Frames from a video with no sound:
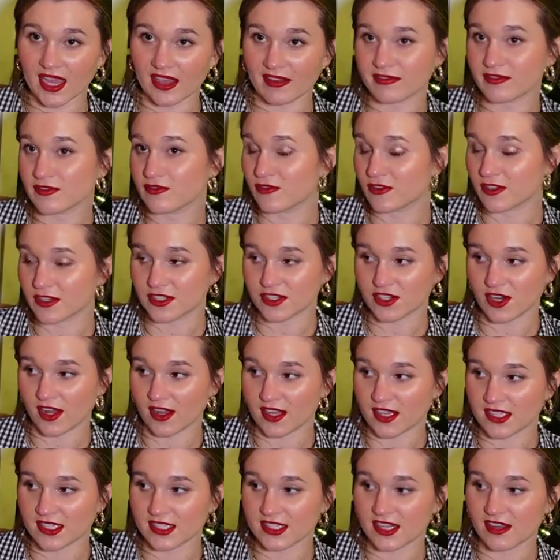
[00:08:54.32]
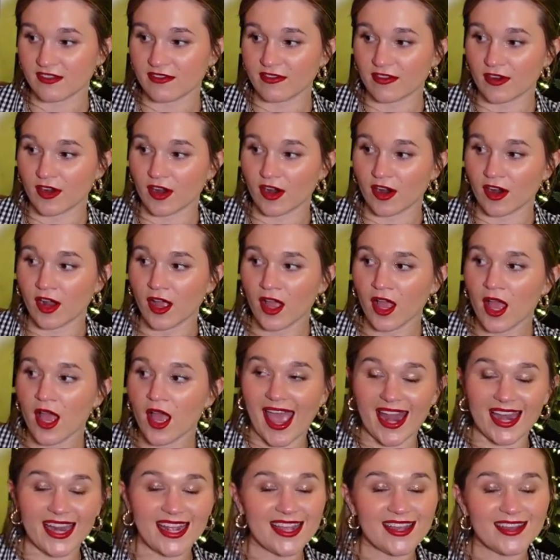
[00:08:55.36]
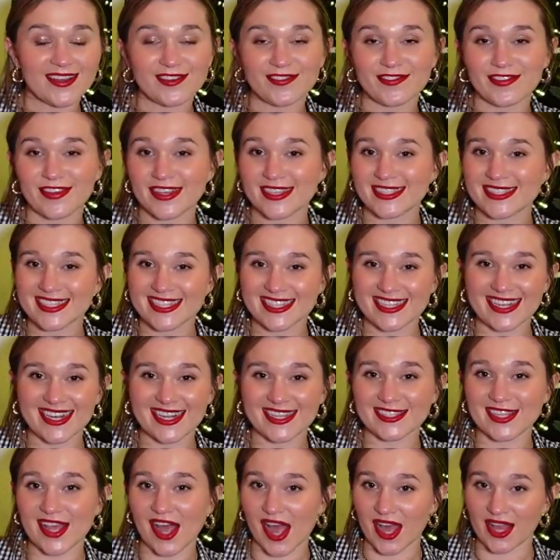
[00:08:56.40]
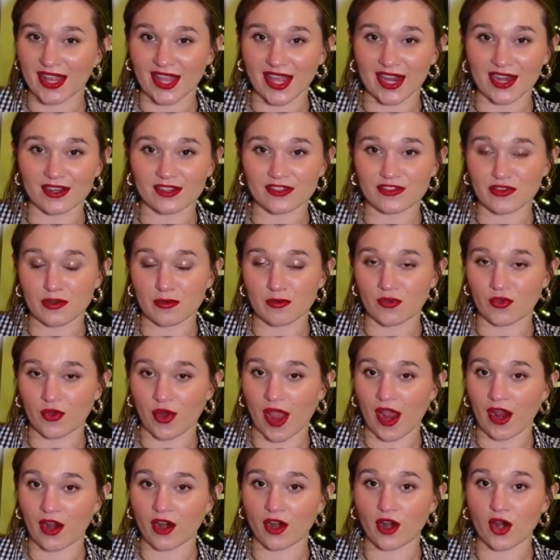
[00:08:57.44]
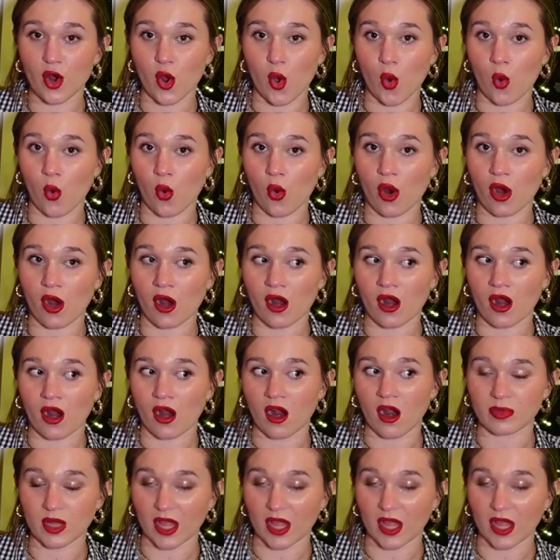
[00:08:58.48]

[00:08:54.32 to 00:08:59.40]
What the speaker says: gift for stocking stuffer. Any of Selena's highlighters from Rare or